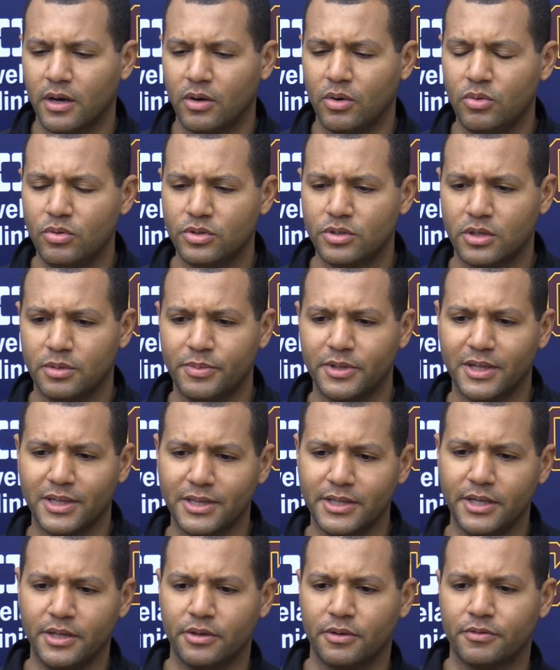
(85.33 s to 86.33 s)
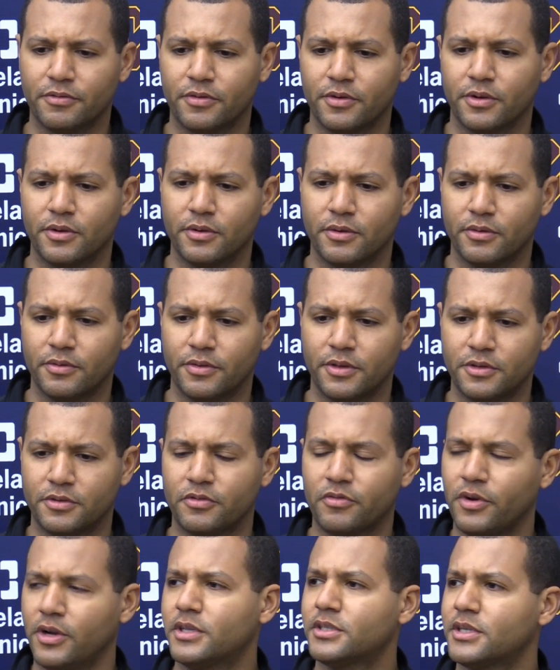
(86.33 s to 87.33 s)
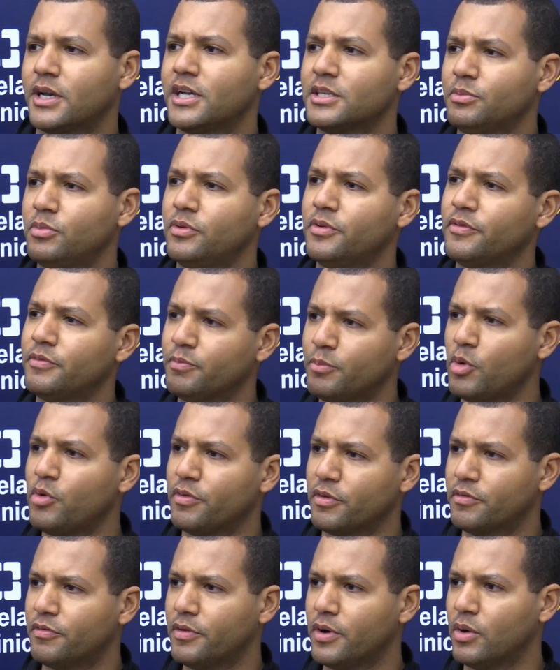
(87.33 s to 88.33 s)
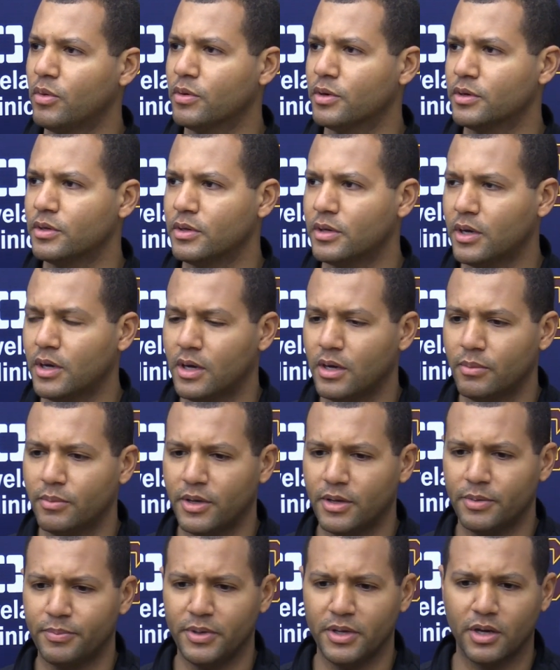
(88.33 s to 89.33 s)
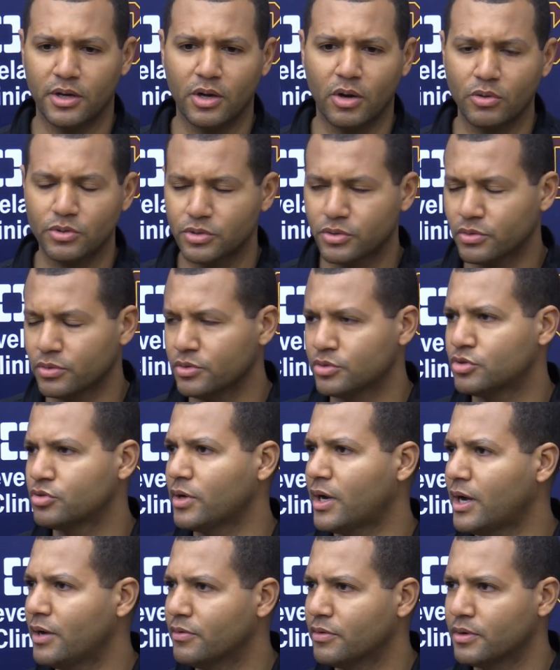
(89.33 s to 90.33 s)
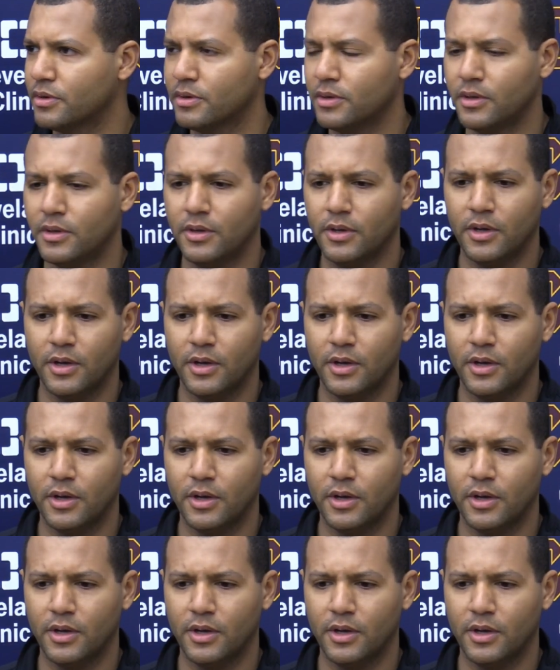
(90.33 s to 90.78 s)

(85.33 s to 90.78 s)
who's going to be the leader for this franchise moving forward, and be a cultural driver,